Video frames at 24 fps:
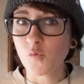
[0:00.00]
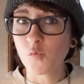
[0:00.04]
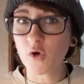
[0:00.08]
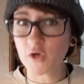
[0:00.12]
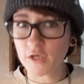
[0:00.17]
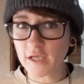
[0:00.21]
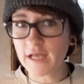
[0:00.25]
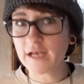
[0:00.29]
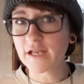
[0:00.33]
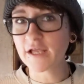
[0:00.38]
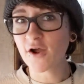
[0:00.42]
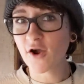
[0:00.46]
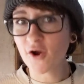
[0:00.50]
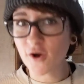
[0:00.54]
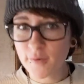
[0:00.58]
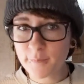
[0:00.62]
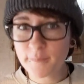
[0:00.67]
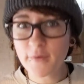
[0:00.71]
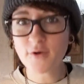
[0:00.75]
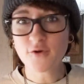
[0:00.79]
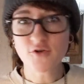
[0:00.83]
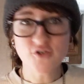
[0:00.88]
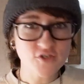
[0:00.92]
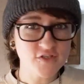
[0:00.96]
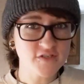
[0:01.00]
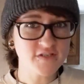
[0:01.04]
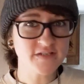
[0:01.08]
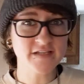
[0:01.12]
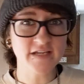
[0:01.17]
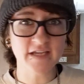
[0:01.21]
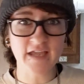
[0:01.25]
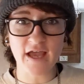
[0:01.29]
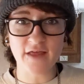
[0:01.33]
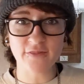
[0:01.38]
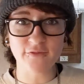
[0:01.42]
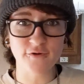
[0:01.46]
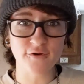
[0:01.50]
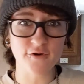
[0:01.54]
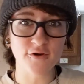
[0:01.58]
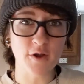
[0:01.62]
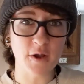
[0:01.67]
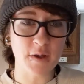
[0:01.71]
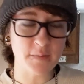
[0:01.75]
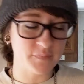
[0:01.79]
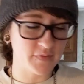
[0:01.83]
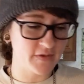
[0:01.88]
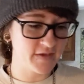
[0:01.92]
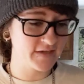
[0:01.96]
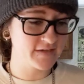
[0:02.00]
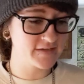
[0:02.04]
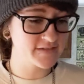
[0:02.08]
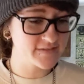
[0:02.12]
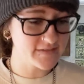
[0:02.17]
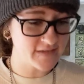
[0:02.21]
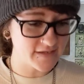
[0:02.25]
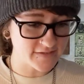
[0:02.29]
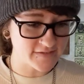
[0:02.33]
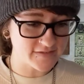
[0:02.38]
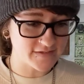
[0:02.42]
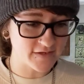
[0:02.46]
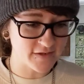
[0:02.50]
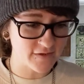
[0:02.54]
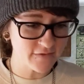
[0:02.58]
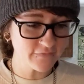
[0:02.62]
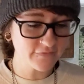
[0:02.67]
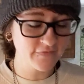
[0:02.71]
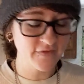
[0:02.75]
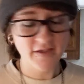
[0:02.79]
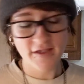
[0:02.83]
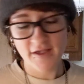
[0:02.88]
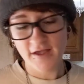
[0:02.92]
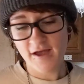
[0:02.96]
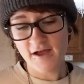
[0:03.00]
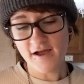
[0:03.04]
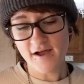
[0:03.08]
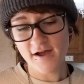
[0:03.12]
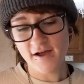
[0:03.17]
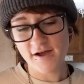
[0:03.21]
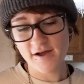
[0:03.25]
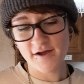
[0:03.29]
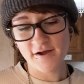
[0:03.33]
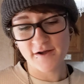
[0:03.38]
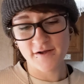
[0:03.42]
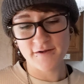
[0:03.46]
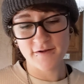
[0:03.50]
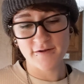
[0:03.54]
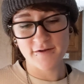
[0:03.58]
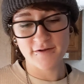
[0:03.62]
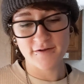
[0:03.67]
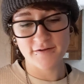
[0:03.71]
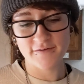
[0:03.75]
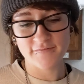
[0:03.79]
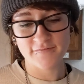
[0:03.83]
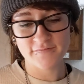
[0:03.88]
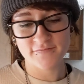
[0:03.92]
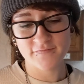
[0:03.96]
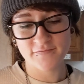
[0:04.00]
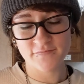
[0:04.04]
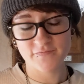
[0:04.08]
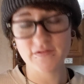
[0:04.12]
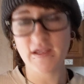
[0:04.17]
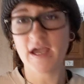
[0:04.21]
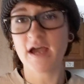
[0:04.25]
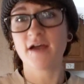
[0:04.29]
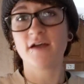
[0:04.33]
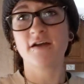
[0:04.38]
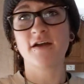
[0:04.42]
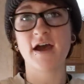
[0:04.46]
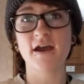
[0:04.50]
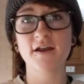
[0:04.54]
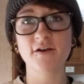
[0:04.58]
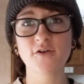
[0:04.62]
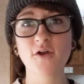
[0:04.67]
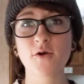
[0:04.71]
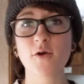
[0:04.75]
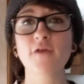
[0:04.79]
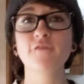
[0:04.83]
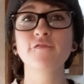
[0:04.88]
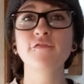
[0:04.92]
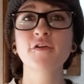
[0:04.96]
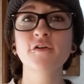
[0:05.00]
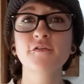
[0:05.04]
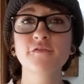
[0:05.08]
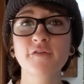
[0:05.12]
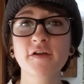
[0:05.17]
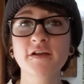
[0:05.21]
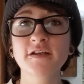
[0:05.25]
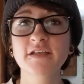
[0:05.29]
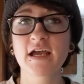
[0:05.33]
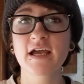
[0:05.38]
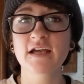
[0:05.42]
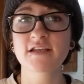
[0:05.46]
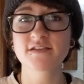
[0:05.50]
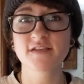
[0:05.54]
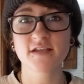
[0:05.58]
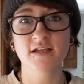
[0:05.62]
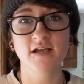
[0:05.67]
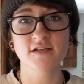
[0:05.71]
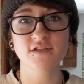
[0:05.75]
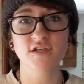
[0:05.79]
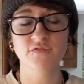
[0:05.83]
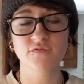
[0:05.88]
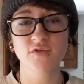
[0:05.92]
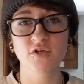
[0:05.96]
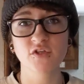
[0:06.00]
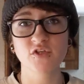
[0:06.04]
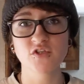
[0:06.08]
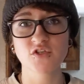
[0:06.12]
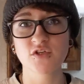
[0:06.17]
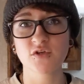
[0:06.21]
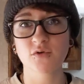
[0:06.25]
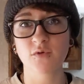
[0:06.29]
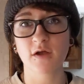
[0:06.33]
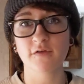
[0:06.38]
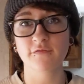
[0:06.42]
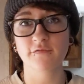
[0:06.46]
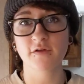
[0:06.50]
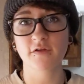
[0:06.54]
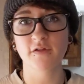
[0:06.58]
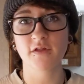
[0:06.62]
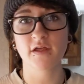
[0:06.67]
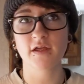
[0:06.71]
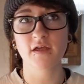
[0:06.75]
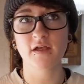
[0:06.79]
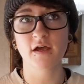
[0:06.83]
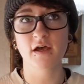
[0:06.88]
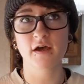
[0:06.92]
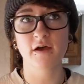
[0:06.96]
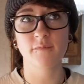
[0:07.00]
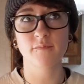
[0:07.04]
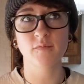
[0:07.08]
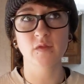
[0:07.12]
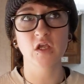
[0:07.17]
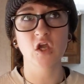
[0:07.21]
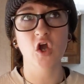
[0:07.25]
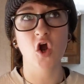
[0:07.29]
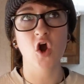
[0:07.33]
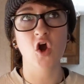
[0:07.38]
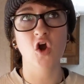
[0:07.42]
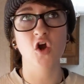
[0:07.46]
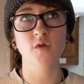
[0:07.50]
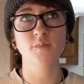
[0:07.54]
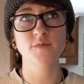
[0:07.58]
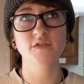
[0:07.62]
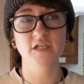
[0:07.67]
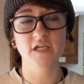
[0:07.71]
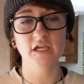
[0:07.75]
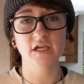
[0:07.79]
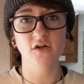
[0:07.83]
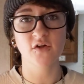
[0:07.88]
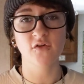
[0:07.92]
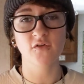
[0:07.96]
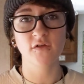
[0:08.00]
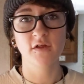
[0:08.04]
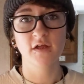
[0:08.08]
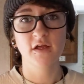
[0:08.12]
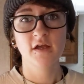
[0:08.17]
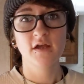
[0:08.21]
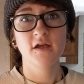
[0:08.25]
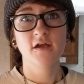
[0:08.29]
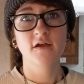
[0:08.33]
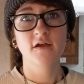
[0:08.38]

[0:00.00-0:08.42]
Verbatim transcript: we're getting our emotions together, not being as sensitive. Uh yeah, I don't know. I feel fantastic, guys. I really do. I feel like um carbs kill.